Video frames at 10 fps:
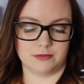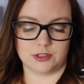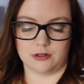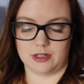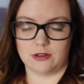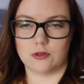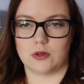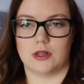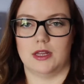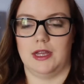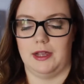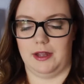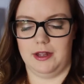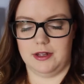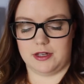So they look
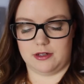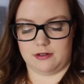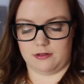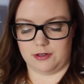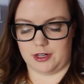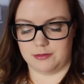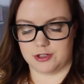like, hold on,